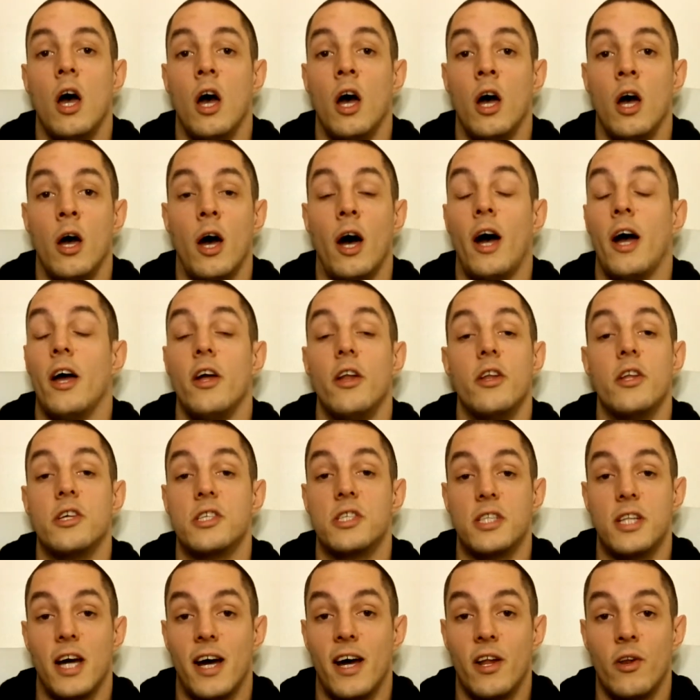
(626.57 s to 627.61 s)
I
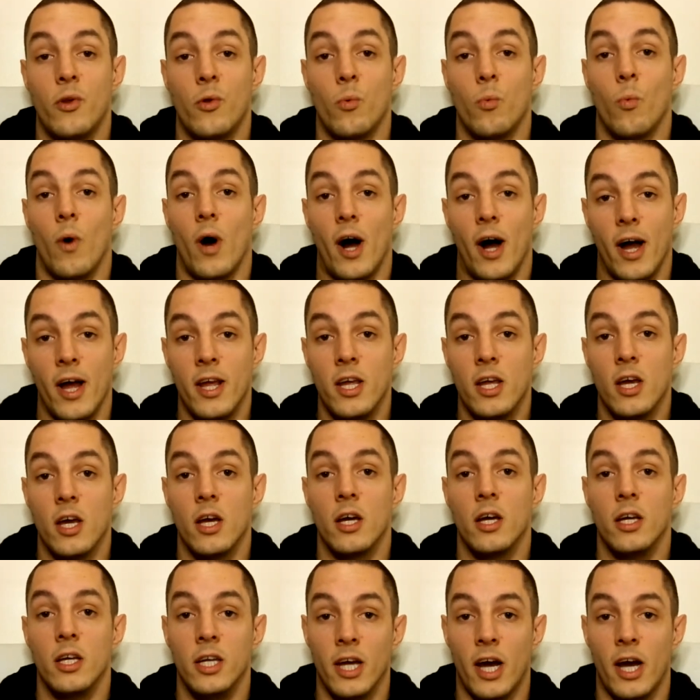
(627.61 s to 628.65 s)
understand why
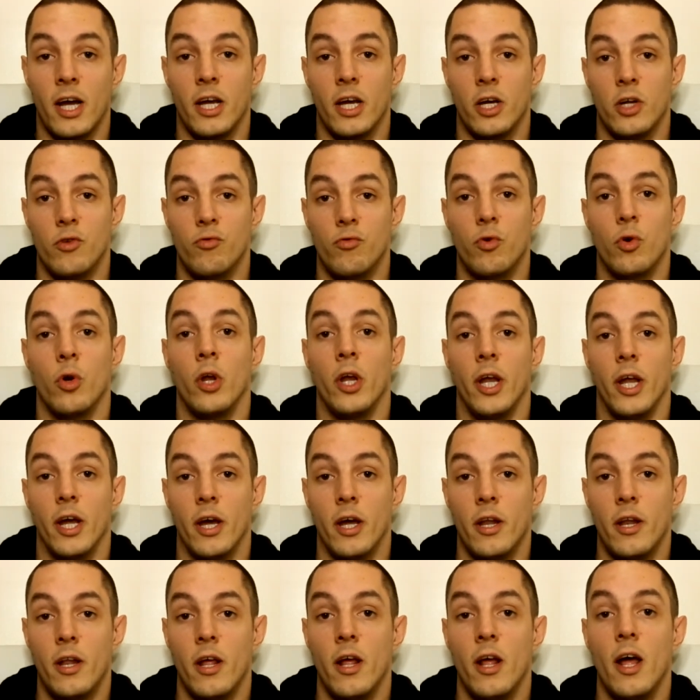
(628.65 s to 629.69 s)
Yayan
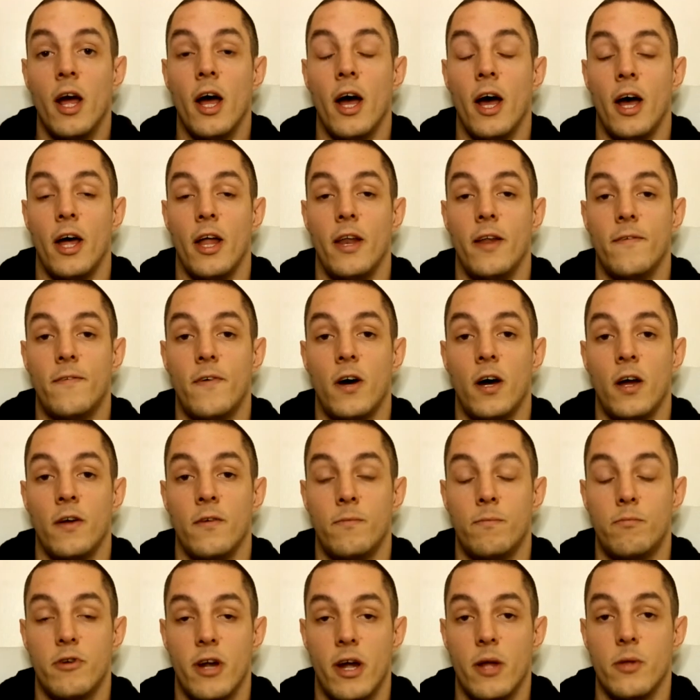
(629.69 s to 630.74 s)
Rukian, and if
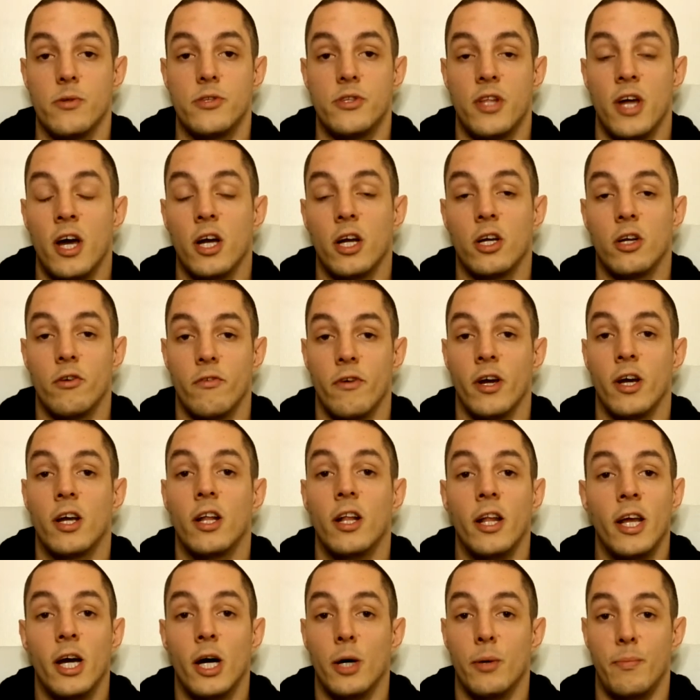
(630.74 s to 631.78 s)
I've pronounced that
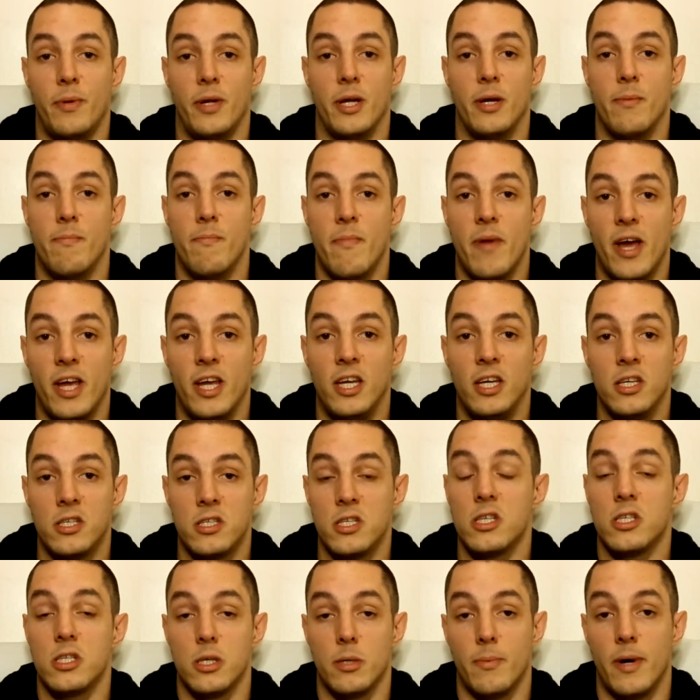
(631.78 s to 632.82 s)
correctly, I'll be
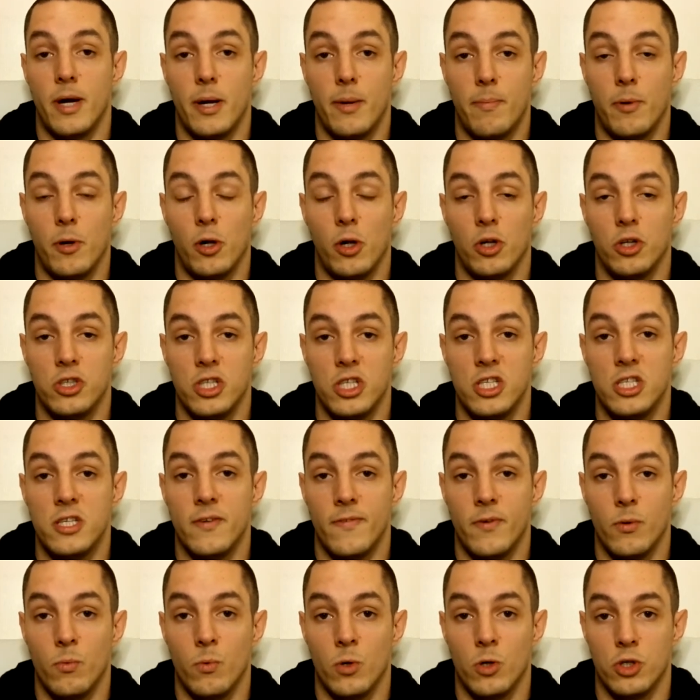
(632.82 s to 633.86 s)
amazed. So my apologies
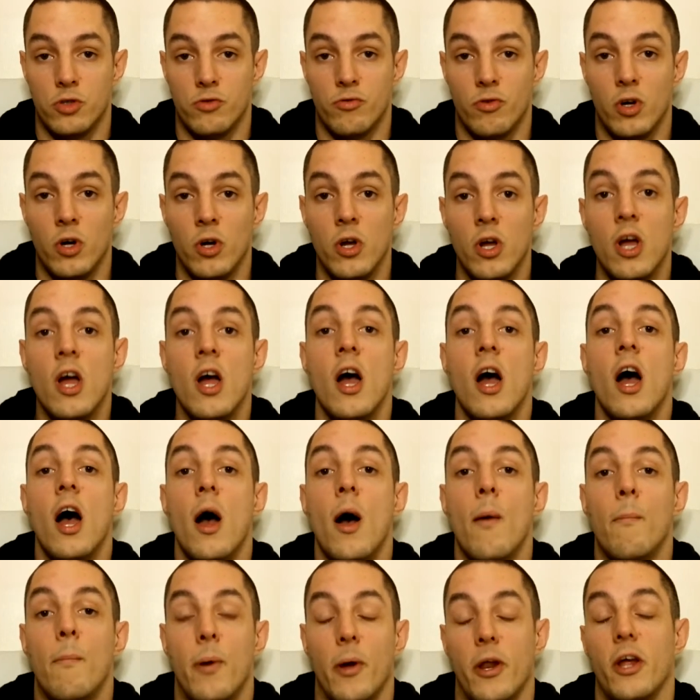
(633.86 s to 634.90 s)
if it was wrong.
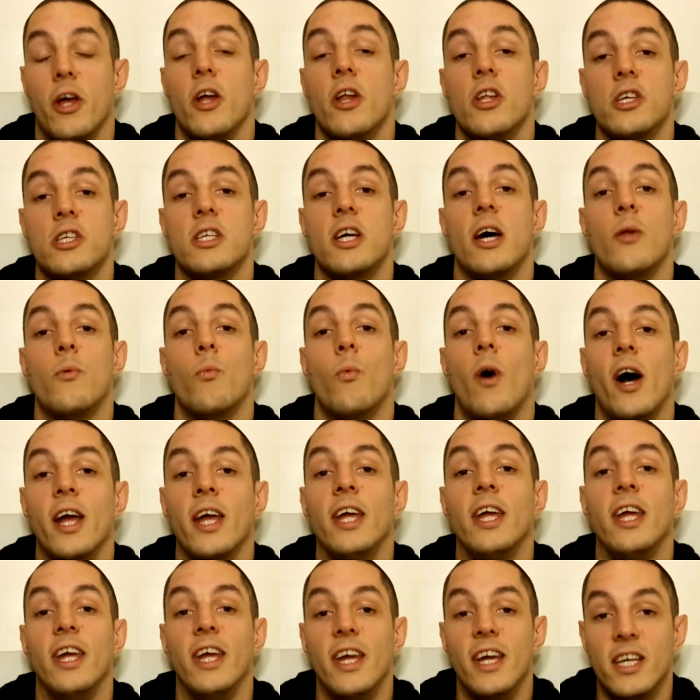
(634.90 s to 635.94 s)
But I understand why
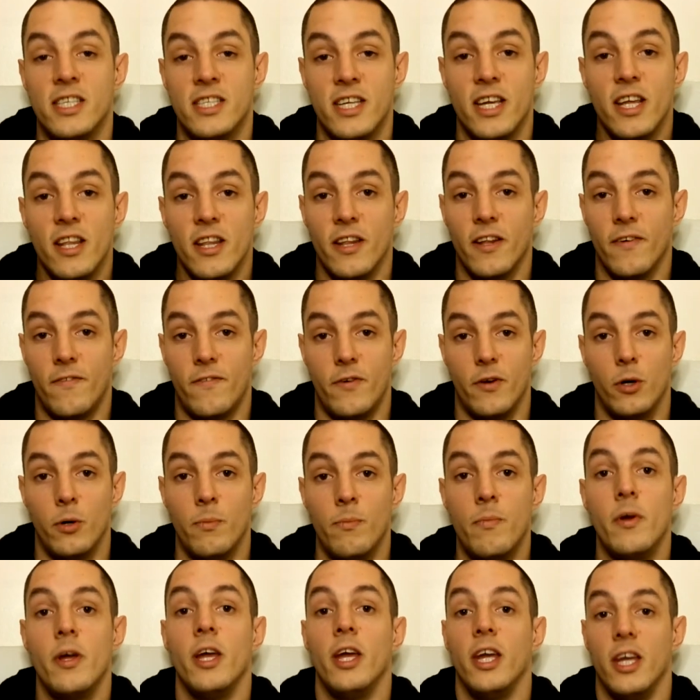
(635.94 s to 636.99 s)
he is in the
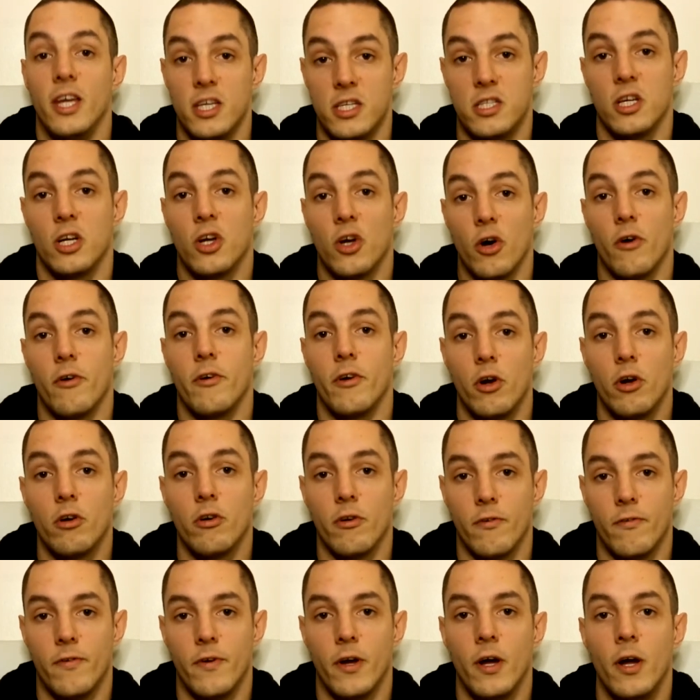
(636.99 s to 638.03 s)
film. He is the
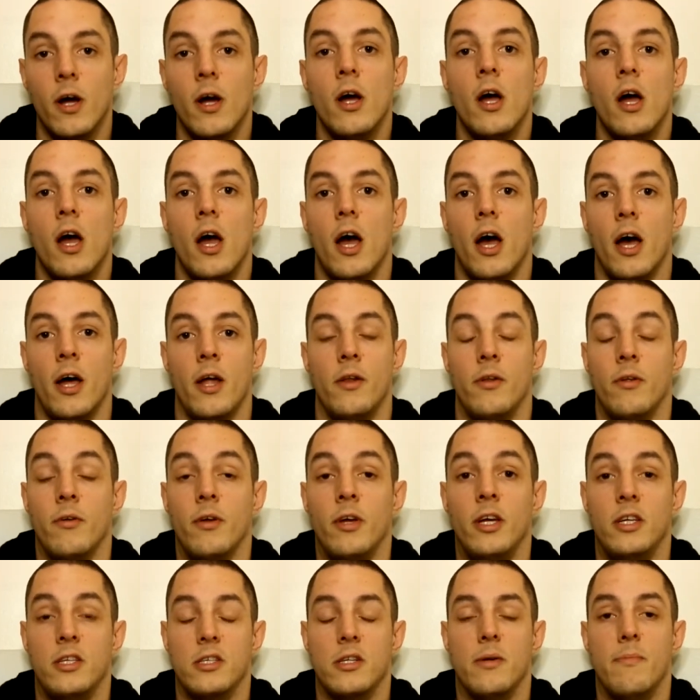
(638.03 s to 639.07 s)
choreographer, and
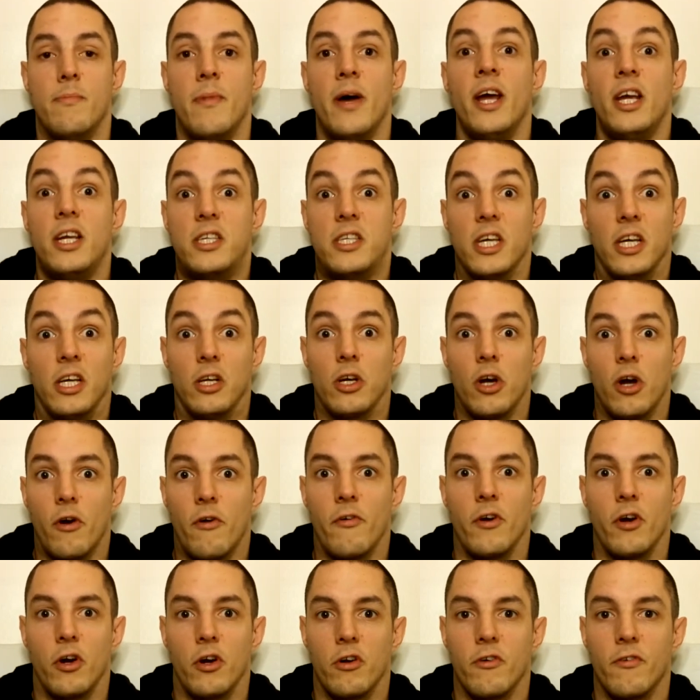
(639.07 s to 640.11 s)
he's an amazing
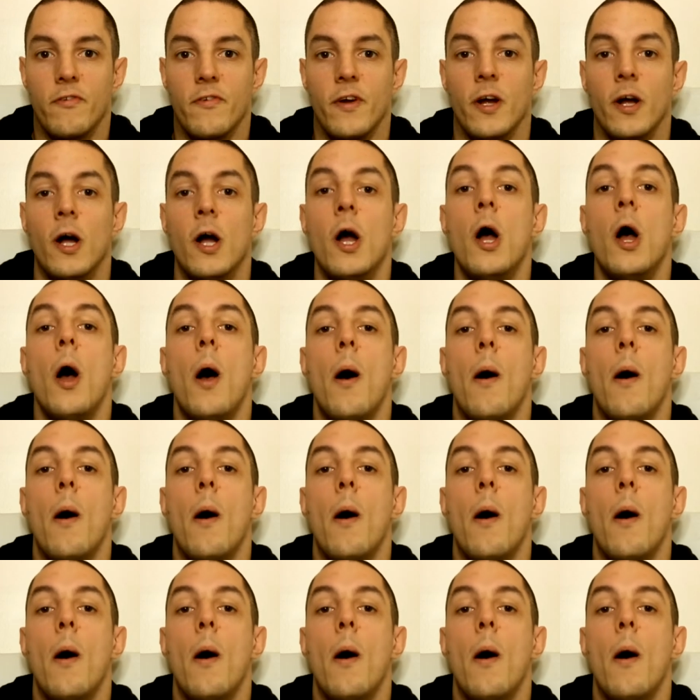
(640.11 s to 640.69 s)
choreographer.